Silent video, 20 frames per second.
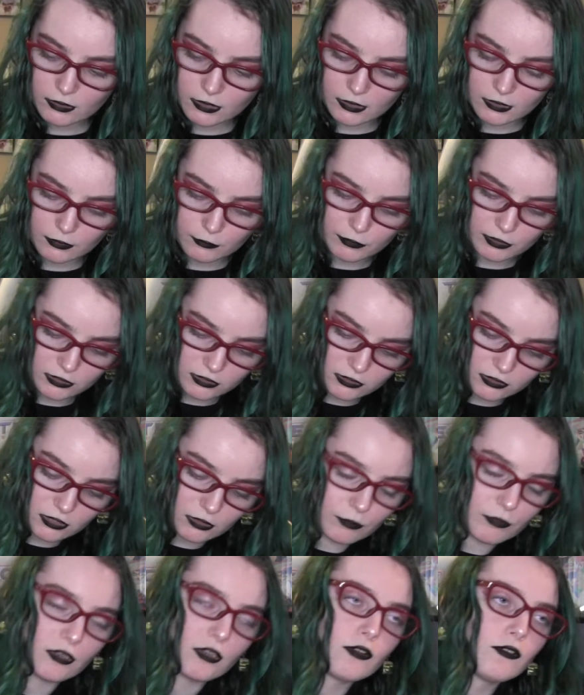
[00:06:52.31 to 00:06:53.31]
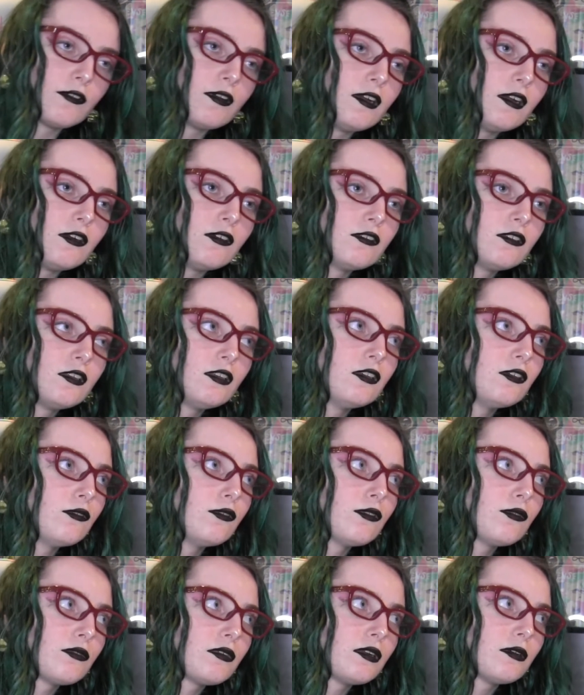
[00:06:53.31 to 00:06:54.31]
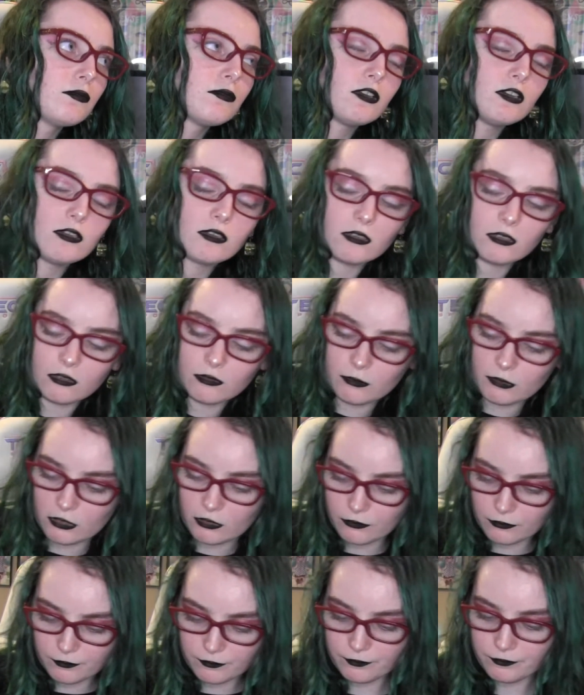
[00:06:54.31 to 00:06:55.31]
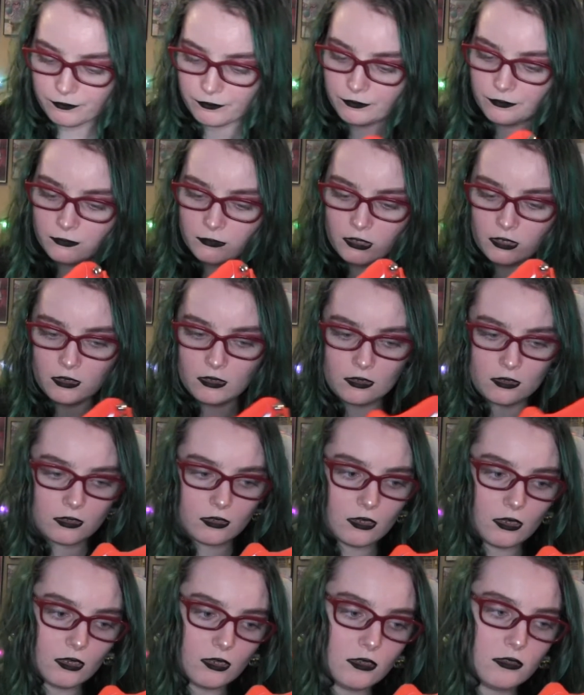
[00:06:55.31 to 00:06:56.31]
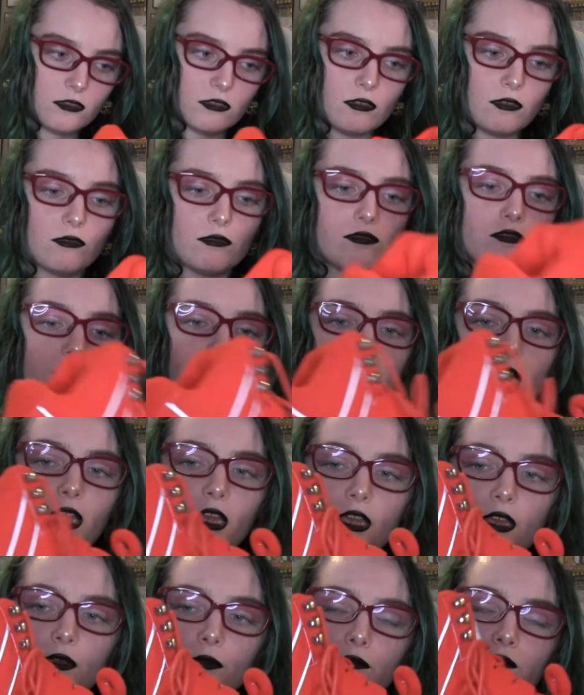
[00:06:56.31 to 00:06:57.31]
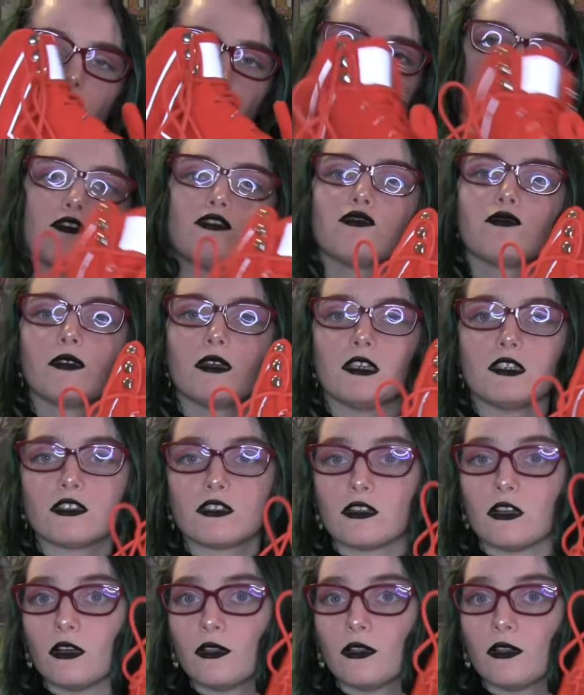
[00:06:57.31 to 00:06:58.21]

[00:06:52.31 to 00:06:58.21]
kind of been skipping around here with what I'm talking about. Okay, so same situation